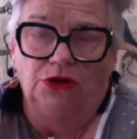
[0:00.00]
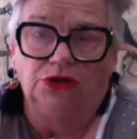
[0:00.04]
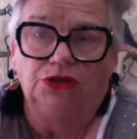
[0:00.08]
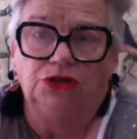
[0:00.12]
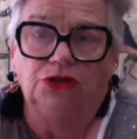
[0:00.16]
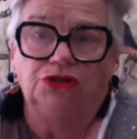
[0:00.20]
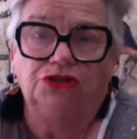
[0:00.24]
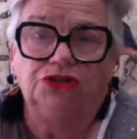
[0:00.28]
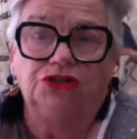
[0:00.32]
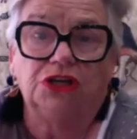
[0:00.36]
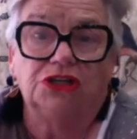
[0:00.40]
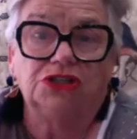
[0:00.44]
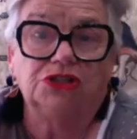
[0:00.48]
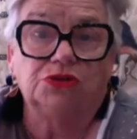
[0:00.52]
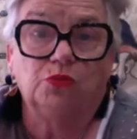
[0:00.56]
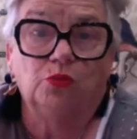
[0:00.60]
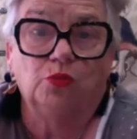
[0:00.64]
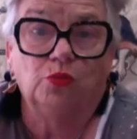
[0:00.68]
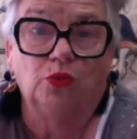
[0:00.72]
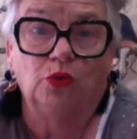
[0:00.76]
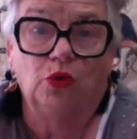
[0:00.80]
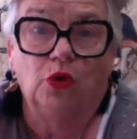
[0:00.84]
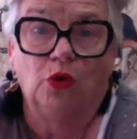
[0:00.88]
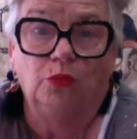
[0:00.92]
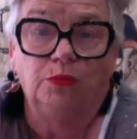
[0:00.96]
You just
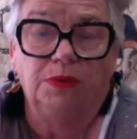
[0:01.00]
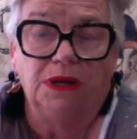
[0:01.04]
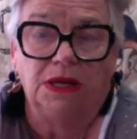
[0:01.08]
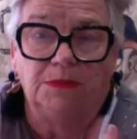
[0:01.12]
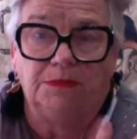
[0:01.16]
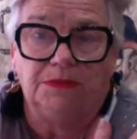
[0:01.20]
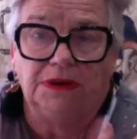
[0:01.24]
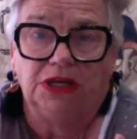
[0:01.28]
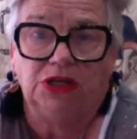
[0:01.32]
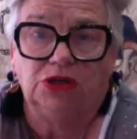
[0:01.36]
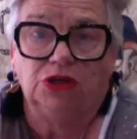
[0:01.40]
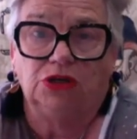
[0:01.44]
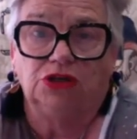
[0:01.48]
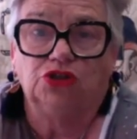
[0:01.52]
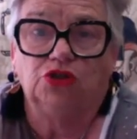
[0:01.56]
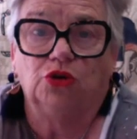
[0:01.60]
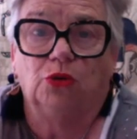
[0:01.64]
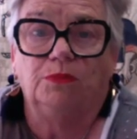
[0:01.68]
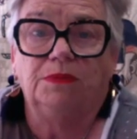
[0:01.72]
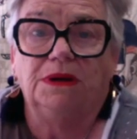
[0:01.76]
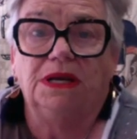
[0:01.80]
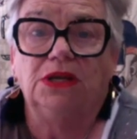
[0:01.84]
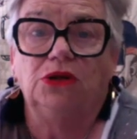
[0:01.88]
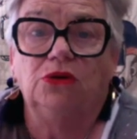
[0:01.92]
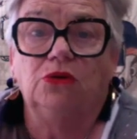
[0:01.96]
will be because
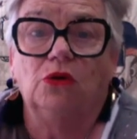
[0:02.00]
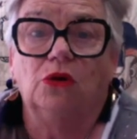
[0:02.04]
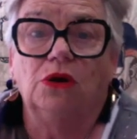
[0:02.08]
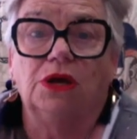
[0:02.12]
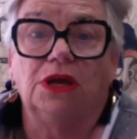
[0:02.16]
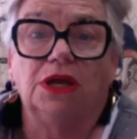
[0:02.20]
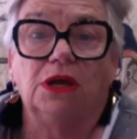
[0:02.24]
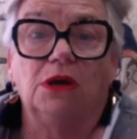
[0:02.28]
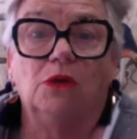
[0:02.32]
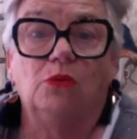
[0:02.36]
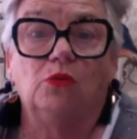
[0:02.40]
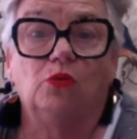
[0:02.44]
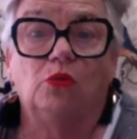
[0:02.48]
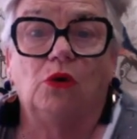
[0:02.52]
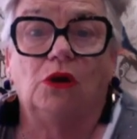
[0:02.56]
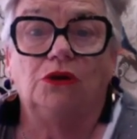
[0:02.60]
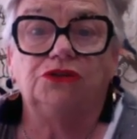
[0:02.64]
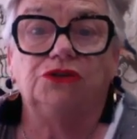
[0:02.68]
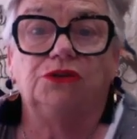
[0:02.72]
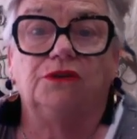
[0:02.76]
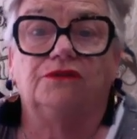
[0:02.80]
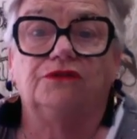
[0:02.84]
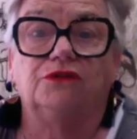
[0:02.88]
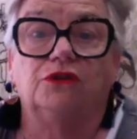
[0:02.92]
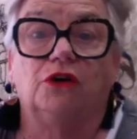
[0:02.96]
you'll be looking at
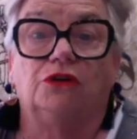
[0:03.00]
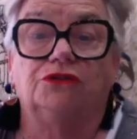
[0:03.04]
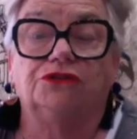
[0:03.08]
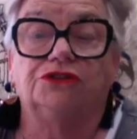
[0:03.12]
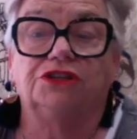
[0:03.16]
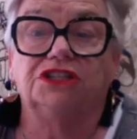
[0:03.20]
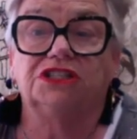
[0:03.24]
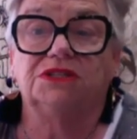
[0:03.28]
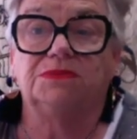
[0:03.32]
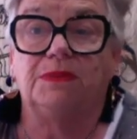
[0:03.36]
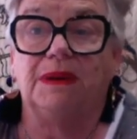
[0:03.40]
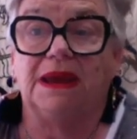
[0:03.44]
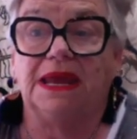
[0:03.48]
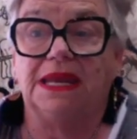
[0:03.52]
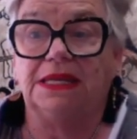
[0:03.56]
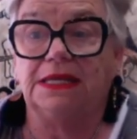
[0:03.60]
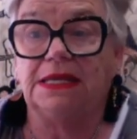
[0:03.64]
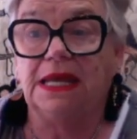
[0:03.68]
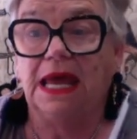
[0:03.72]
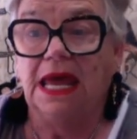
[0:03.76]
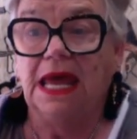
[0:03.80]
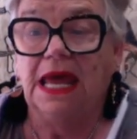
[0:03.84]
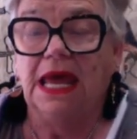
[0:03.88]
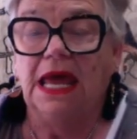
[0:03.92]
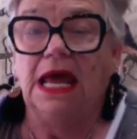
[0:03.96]
what you've got to
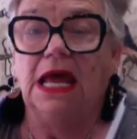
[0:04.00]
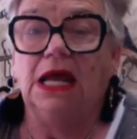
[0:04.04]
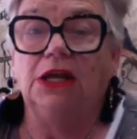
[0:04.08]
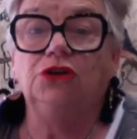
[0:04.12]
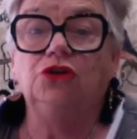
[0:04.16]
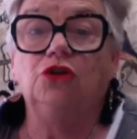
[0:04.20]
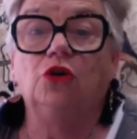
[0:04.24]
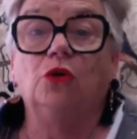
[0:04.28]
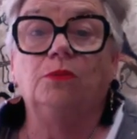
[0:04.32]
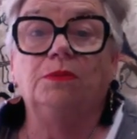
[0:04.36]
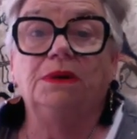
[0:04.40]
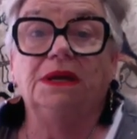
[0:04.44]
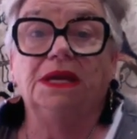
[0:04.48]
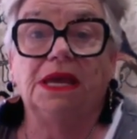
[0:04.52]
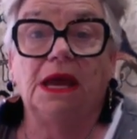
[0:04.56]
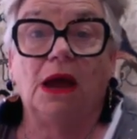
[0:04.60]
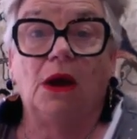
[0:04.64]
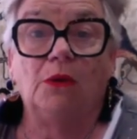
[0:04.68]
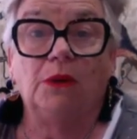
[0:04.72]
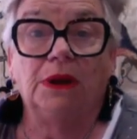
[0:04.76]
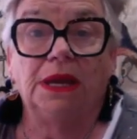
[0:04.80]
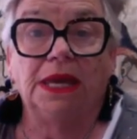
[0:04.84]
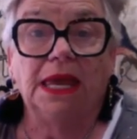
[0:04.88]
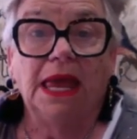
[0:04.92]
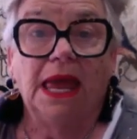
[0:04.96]
spend and you'll be
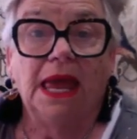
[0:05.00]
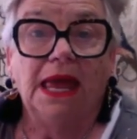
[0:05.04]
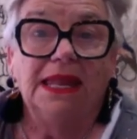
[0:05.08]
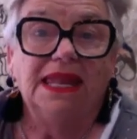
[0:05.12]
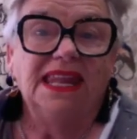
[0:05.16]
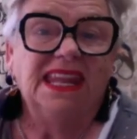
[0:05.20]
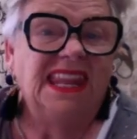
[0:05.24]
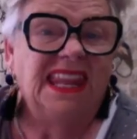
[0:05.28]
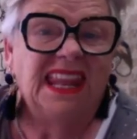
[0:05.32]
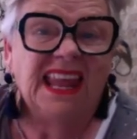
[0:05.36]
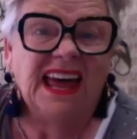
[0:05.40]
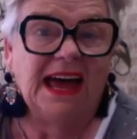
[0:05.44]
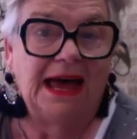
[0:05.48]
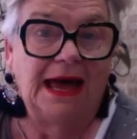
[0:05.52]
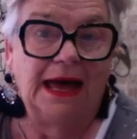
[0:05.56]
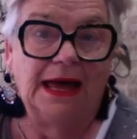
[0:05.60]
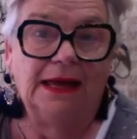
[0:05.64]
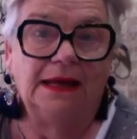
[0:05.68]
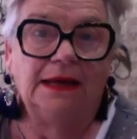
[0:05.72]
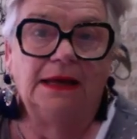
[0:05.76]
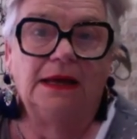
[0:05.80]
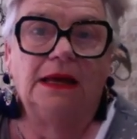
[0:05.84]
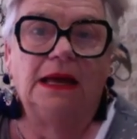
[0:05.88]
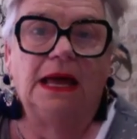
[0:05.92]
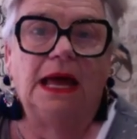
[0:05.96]
going, nah,
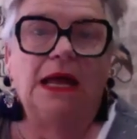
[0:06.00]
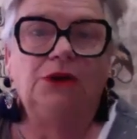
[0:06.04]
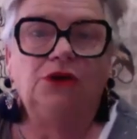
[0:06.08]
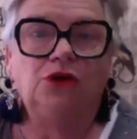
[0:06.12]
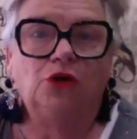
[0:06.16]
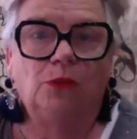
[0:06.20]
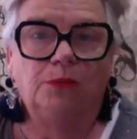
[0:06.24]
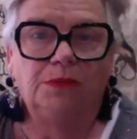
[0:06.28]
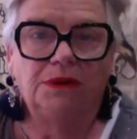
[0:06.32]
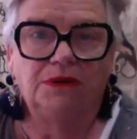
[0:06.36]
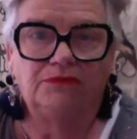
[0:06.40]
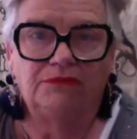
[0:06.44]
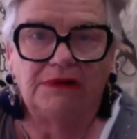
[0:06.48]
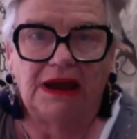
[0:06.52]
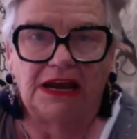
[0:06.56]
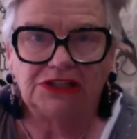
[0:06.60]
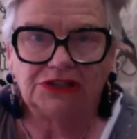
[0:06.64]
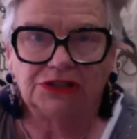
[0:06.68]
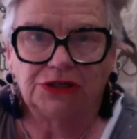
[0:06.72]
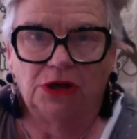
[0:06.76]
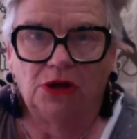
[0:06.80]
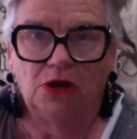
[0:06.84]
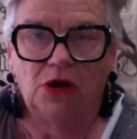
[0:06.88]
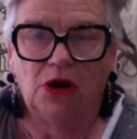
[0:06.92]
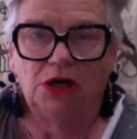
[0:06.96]
and you'll be
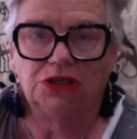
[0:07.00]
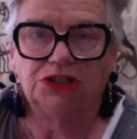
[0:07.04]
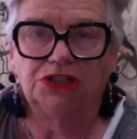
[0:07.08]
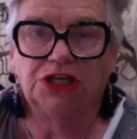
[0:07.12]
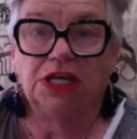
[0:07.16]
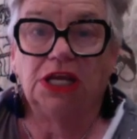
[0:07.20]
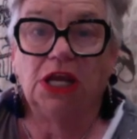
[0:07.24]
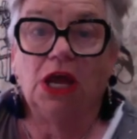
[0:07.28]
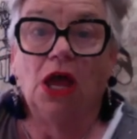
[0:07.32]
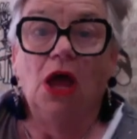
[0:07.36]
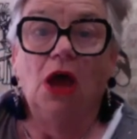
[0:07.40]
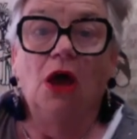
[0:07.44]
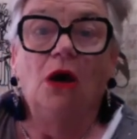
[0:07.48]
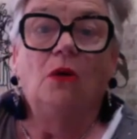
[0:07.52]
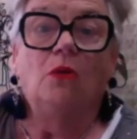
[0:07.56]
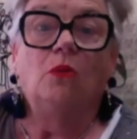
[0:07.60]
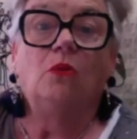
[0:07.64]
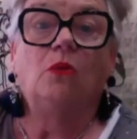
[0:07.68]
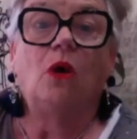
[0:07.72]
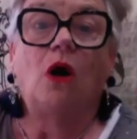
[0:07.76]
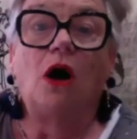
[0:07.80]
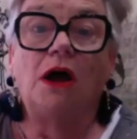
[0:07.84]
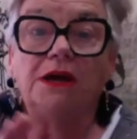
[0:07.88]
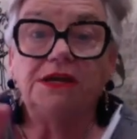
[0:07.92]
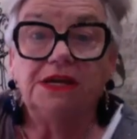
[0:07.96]
rationalizing
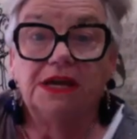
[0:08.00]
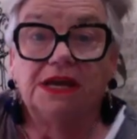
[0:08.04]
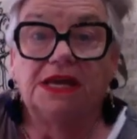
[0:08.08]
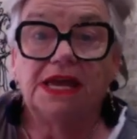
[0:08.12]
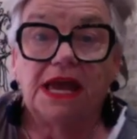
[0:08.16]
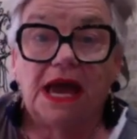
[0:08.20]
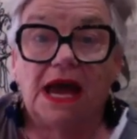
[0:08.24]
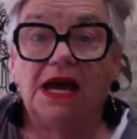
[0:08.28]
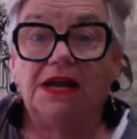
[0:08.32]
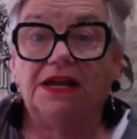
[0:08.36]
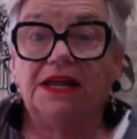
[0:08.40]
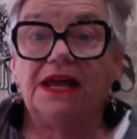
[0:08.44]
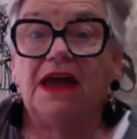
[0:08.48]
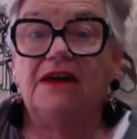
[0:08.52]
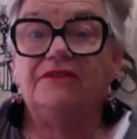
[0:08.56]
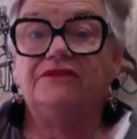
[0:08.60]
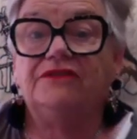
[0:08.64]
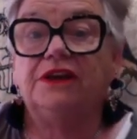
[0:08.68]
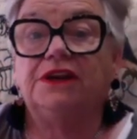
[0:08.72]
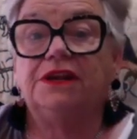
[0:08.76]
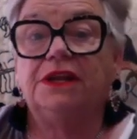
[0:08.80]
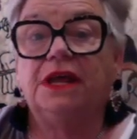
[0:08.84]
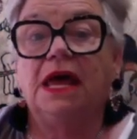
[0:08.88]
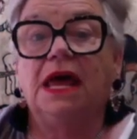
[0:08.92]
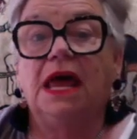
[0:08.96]
why you can't
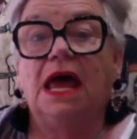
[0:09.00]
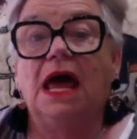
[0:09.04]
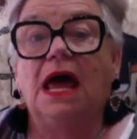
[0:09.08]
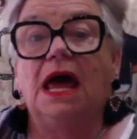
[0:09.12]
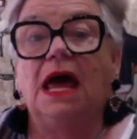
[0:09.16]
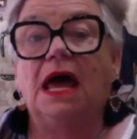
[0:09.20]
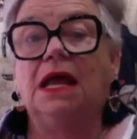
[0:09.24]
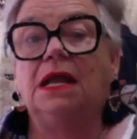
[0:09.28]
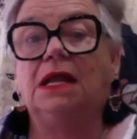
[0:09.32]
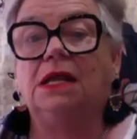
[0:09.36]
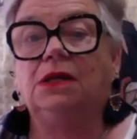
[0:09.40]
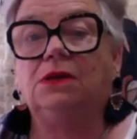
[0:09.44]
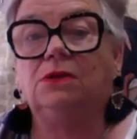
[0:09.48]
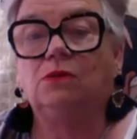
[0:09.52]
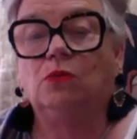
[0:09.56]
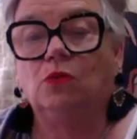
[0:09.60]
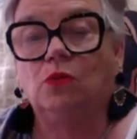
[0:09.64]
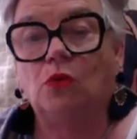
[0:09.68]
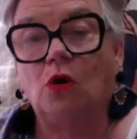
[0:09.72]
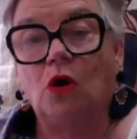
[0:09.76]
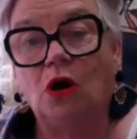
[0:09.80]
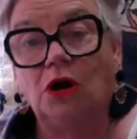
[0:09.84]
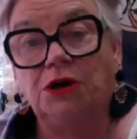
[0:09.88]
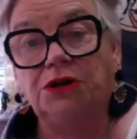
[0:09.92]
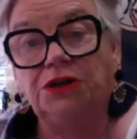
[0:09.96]
have it and
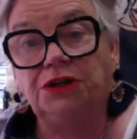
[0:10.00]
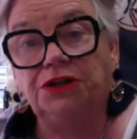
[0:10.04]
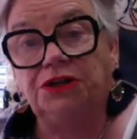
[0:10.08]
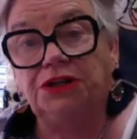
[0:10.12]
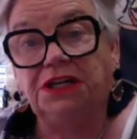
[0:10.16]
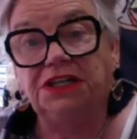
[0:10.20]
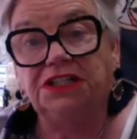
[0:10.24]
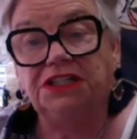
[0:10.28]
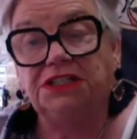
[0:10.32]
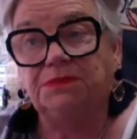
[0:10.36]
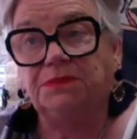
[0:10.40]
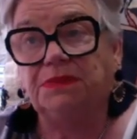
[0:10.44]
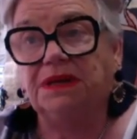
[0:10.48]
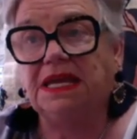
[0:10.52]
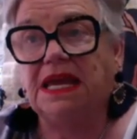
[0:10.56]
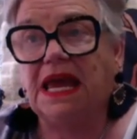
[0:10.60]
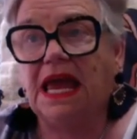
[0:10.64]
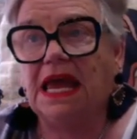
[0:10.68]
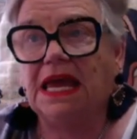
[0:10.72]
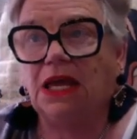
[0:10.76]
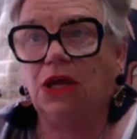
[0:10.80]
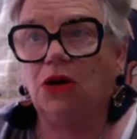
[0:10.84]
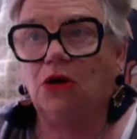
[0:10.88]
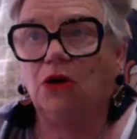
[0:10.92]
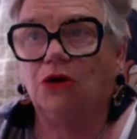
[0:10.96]
why you need to be
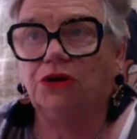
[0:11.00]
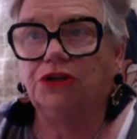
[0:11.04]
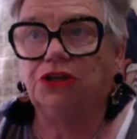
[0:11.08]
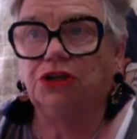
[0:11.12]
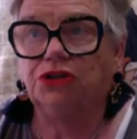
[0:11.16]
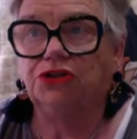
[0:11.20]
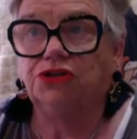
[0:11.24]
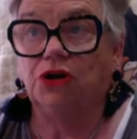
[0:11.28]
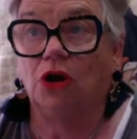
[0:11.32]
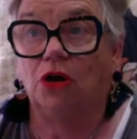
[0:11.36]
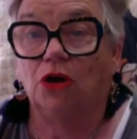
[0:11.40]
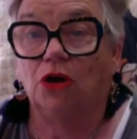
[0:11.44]
hanging on to your